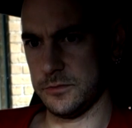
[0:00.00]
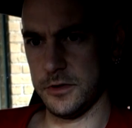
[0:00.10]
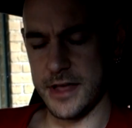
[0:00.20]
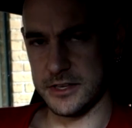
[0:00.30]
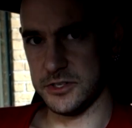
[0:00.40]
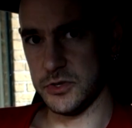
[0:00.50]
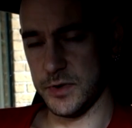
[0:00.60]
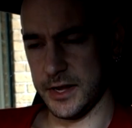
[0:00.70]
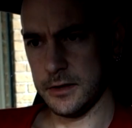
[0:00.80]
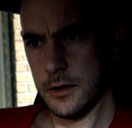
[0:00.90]
And what that's
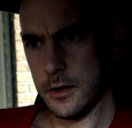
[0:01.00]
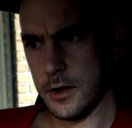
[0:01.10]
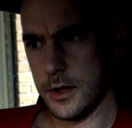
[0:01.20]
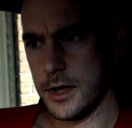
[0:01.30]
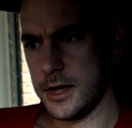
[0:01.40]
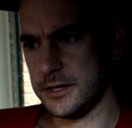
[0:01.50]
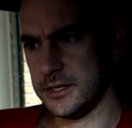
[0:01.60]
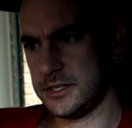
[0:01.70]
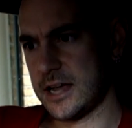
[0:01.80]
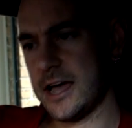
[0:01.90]
doing is
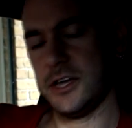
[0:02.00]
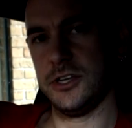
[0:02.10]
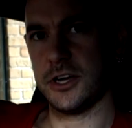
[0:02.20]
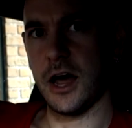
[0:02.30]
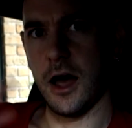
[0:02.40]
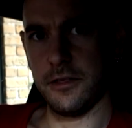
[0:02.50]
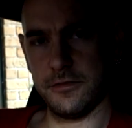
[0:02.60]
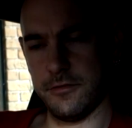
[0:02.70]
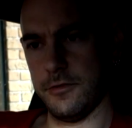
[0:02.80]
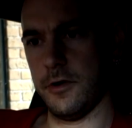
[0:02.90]
it's taking your car
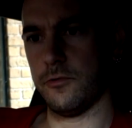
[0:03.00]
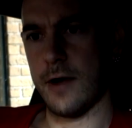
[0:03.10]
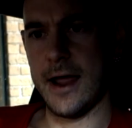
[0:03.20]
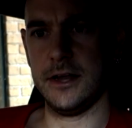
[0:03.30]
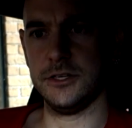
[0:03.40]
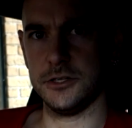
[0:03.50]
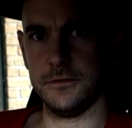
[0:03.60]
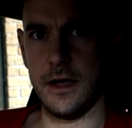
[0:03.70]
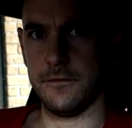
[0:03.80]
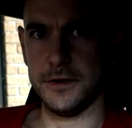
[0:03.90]
through a range
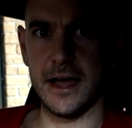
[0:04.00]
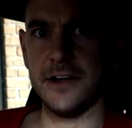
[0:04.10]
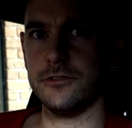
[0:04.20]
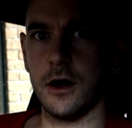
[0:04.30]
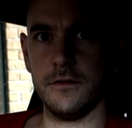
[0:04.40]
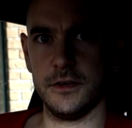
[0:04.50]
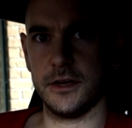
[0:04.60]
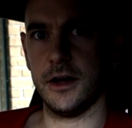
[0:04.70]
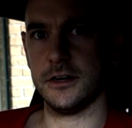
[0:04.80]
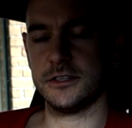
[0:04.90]
of everyday driving
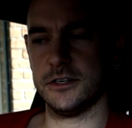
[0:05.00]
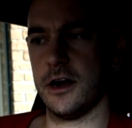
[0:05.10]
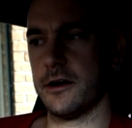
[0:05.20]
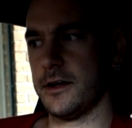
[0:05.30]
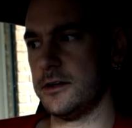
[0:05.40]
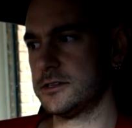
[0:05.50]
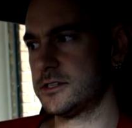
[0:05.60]
kind of scenarios.